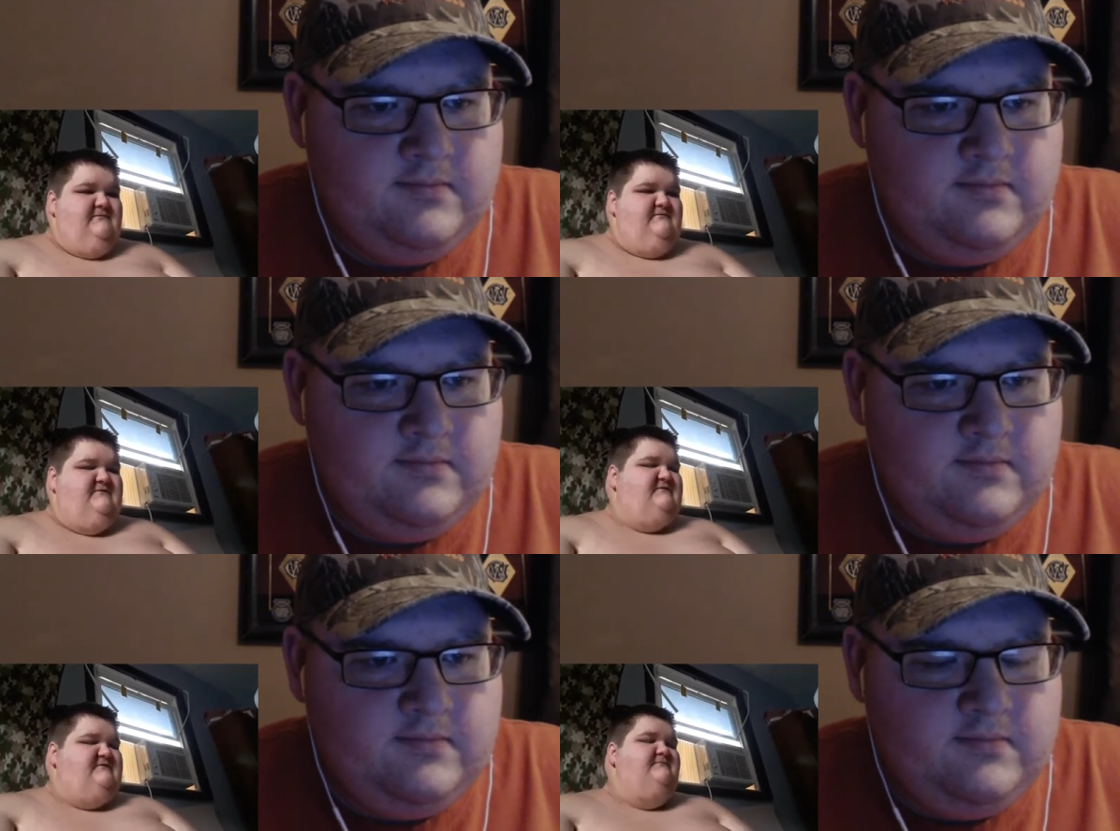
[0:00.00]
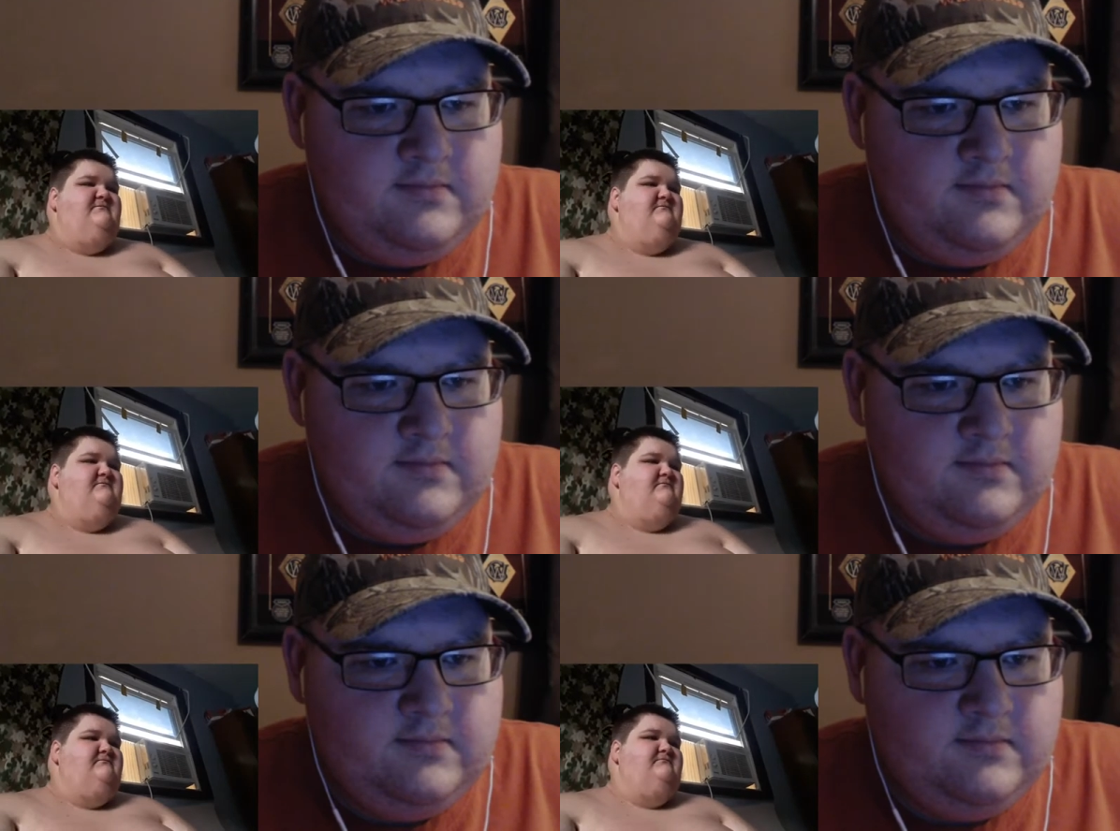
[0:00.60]
Speaker 1: just
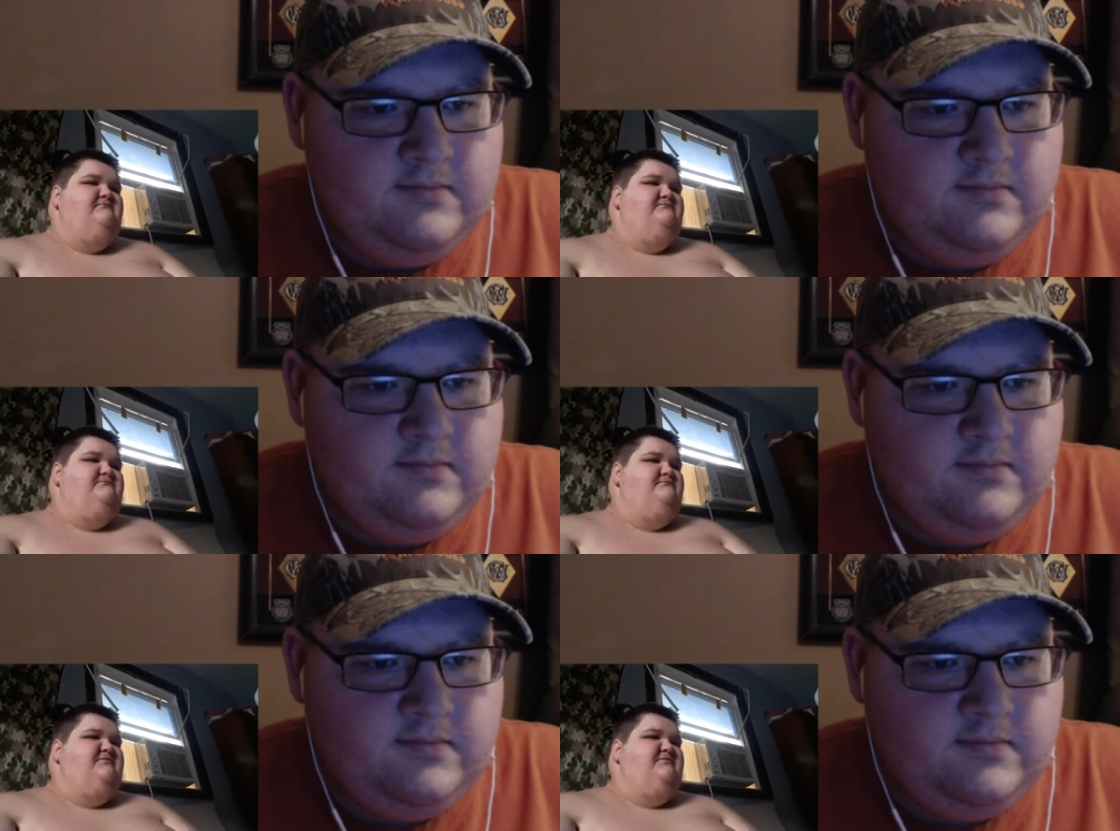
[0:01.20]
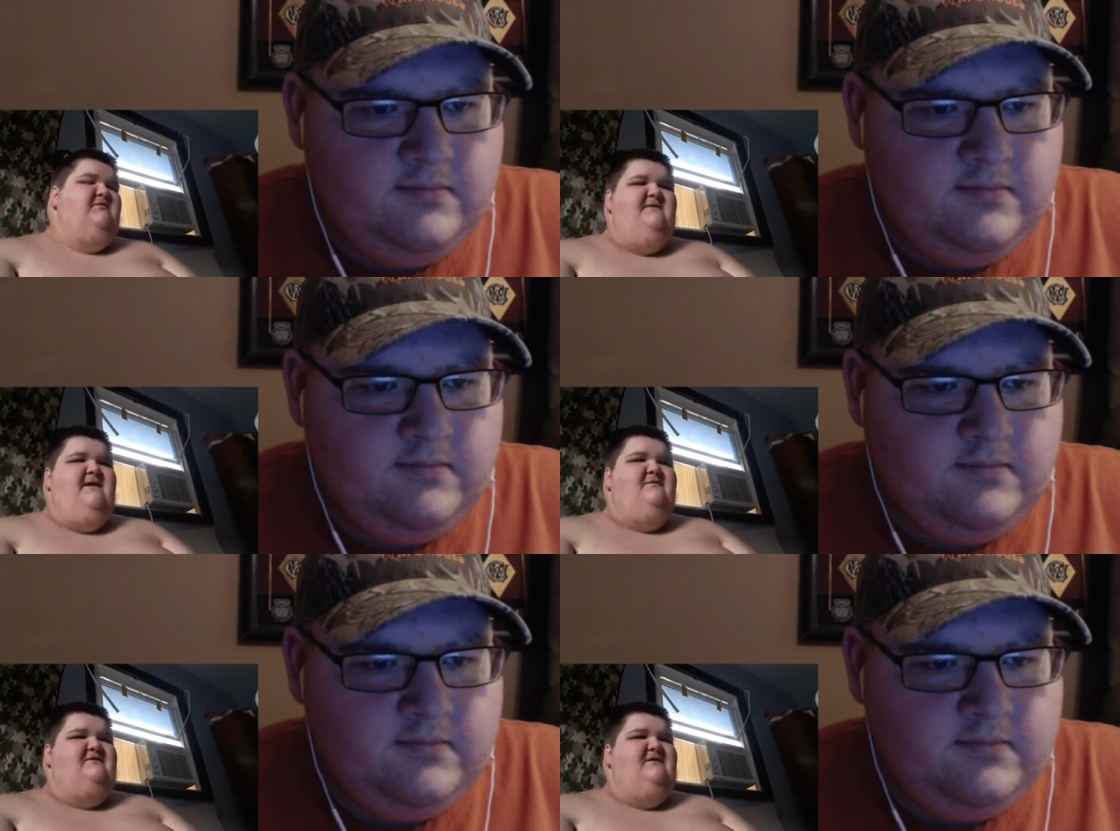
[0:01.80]
between the
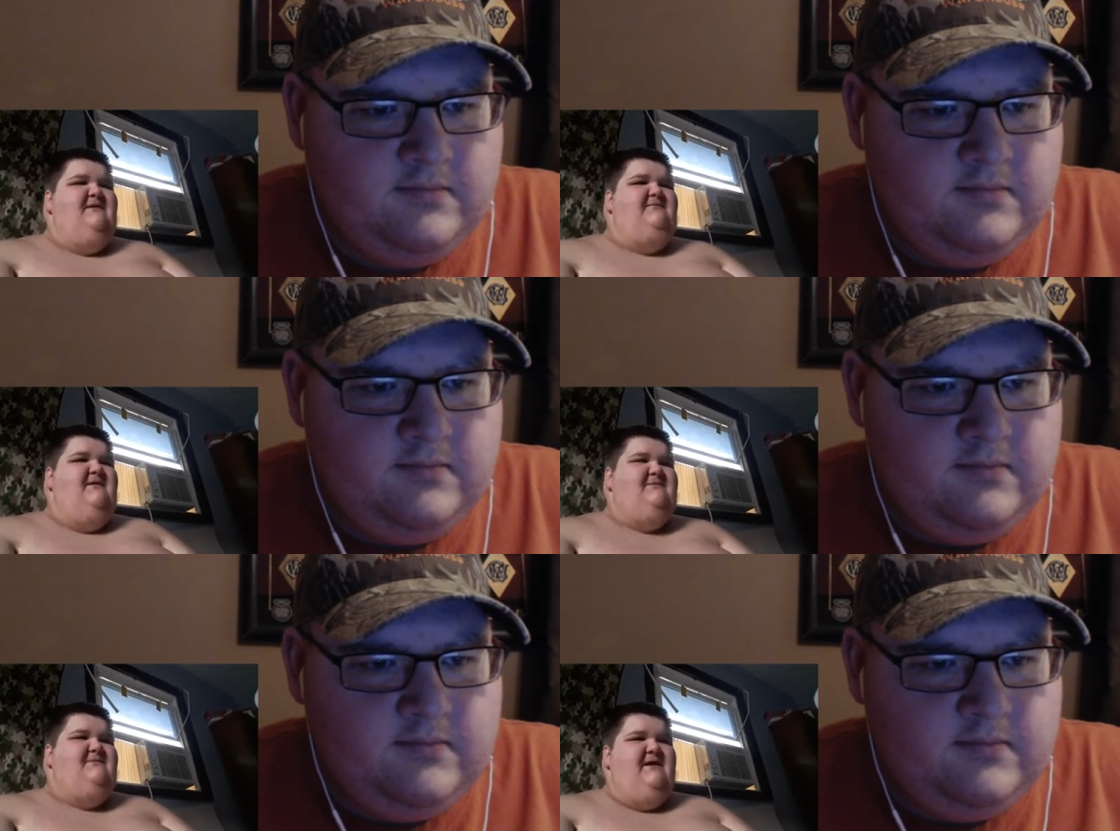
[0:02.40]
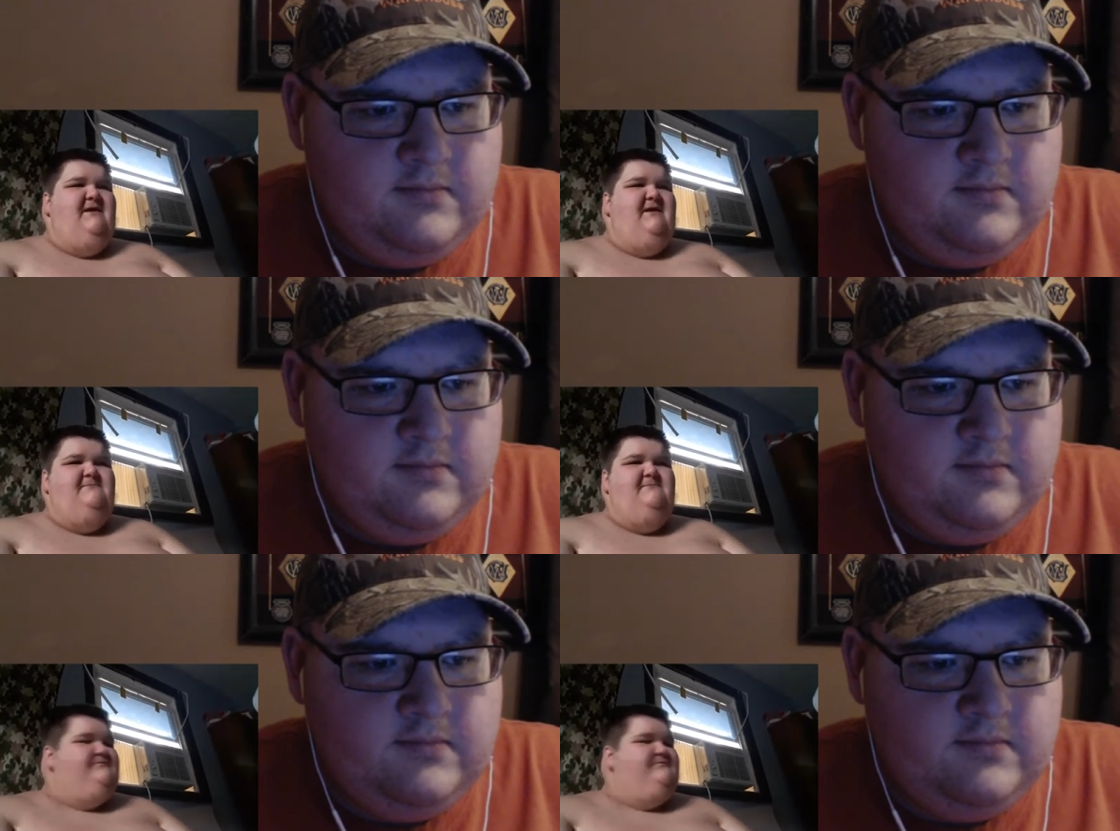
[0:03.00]
hours of nine p m, nine a
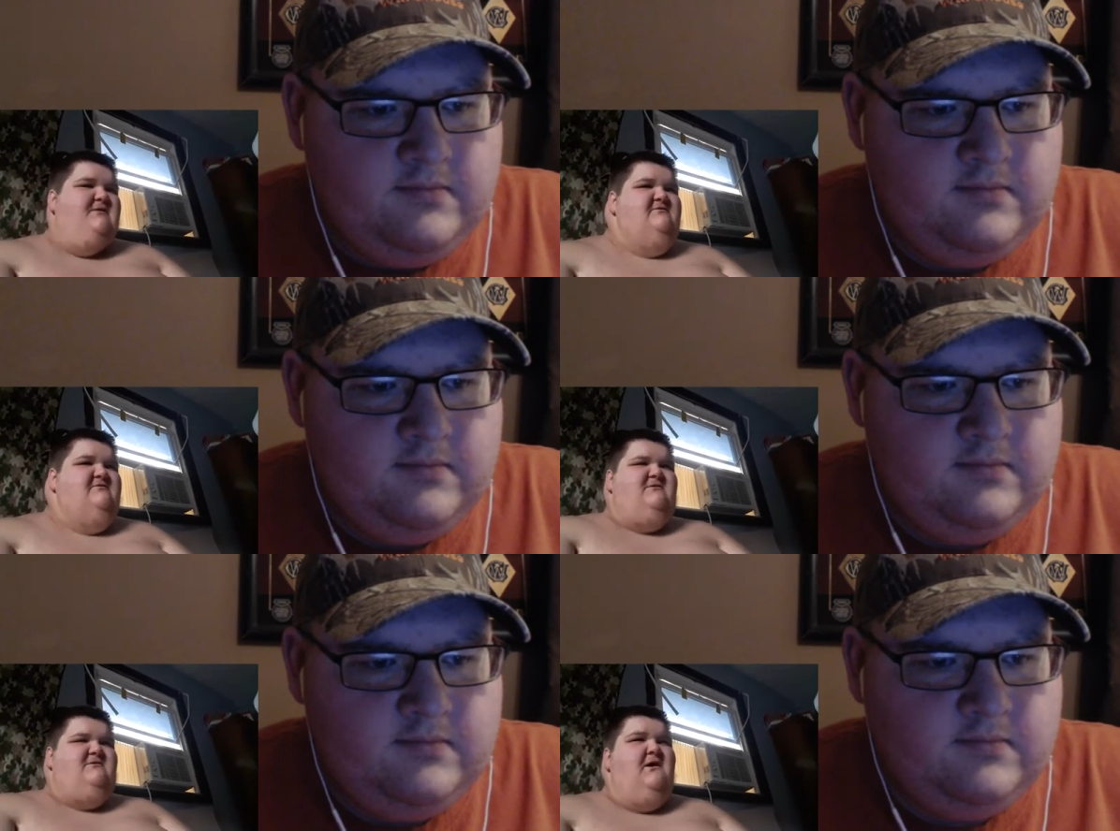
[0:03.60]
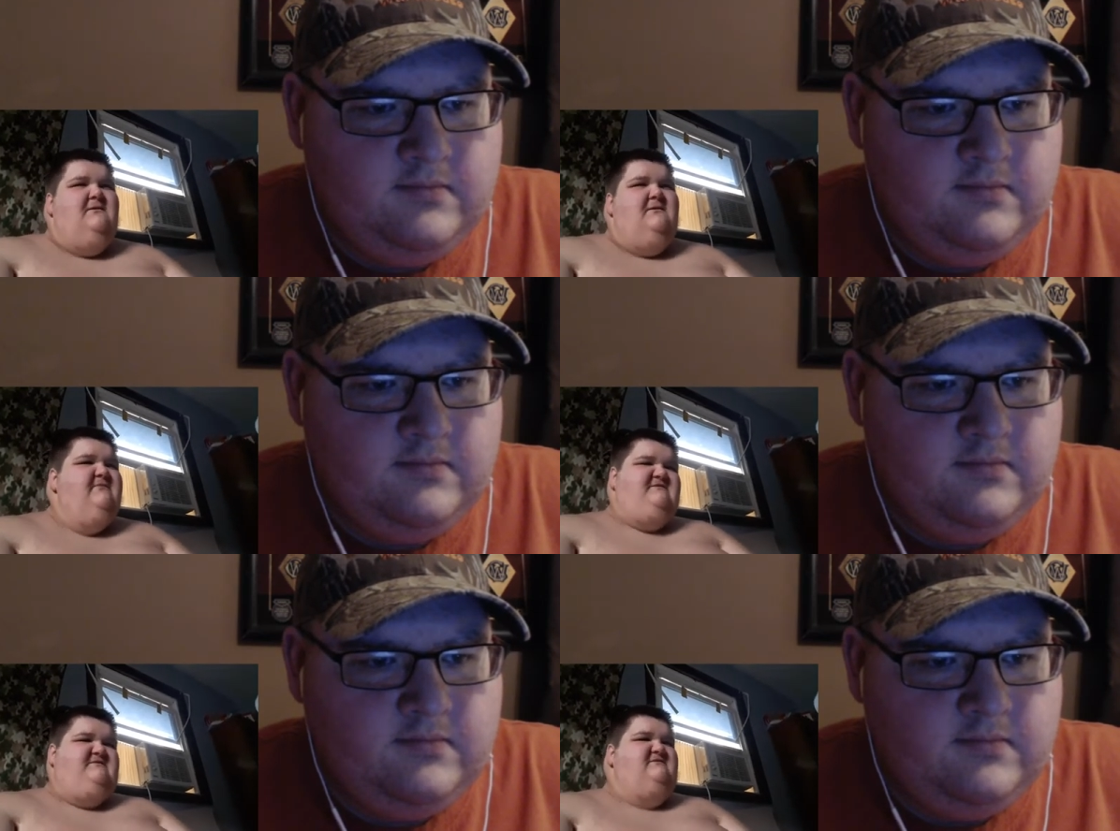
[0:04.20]
m, don't call.
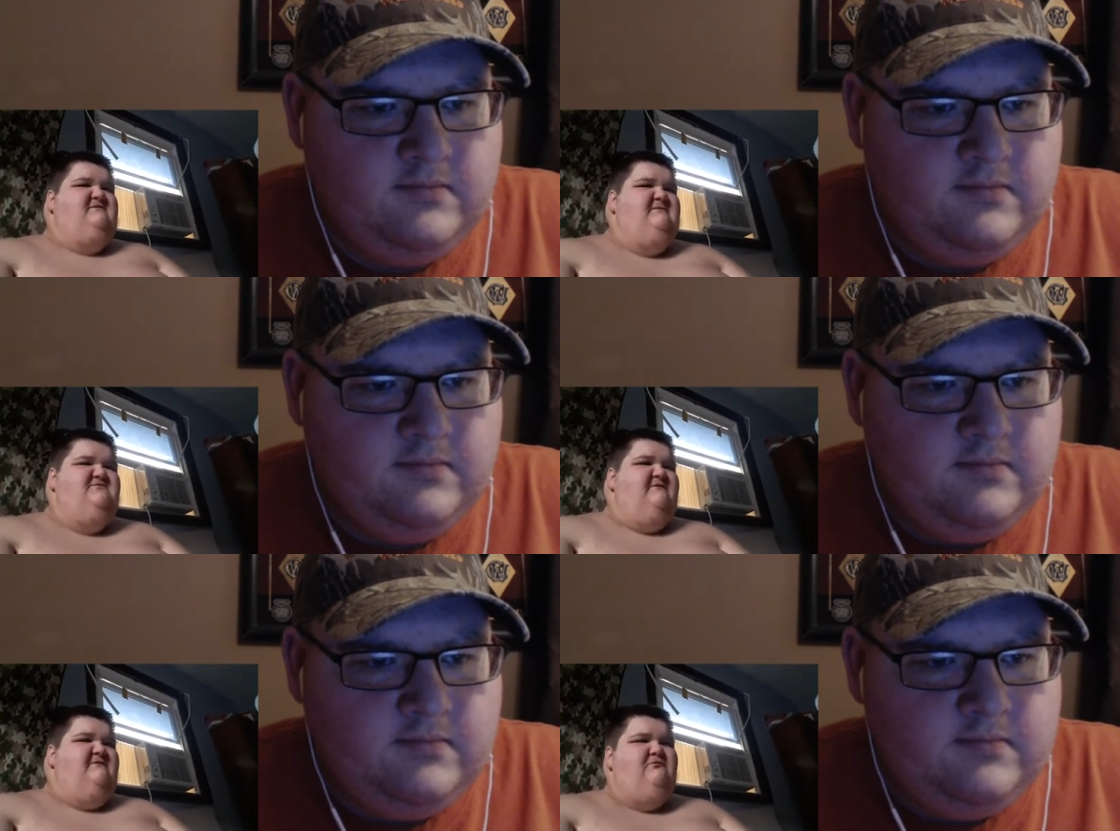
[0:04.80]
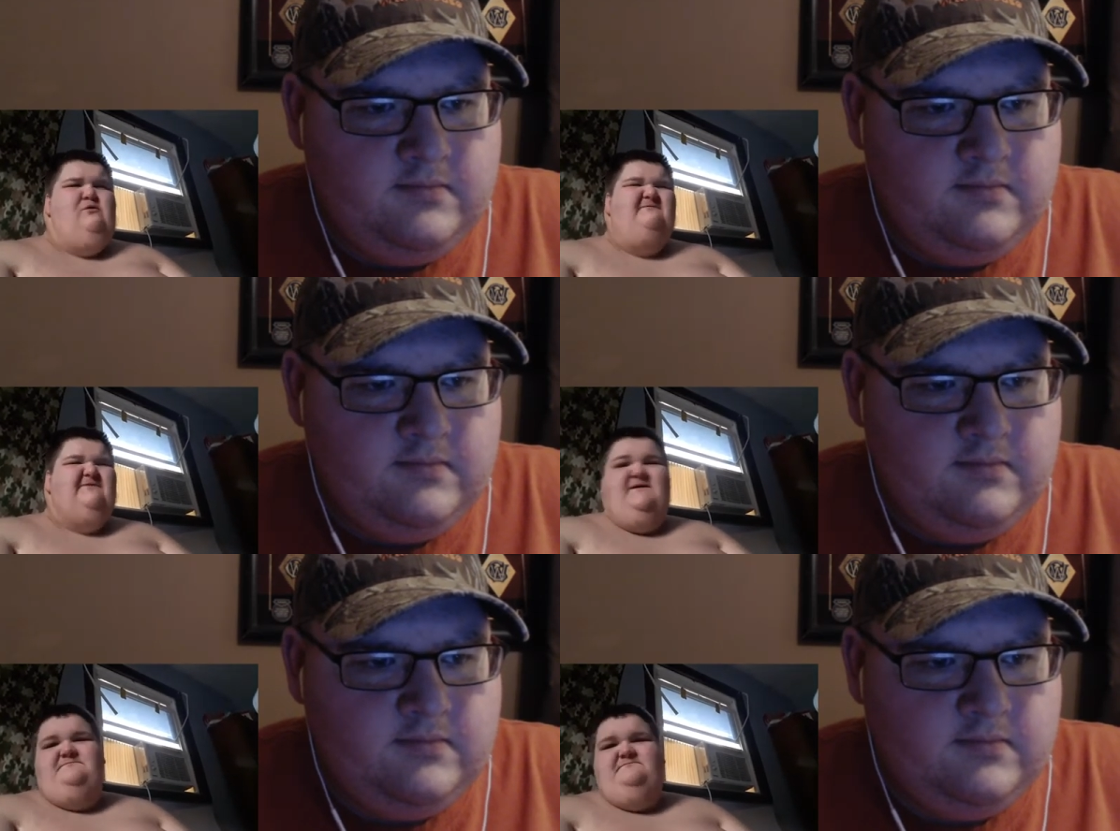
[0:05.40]
That's just a general rule of
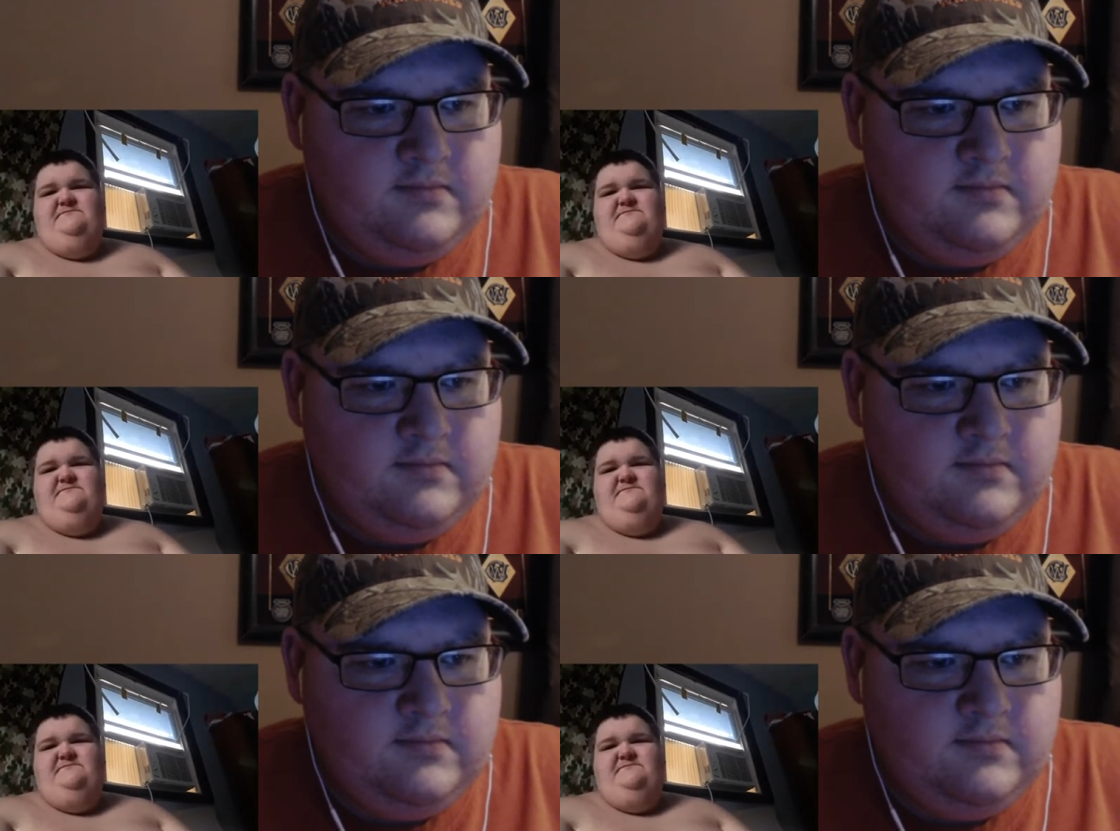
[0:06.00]
thumb.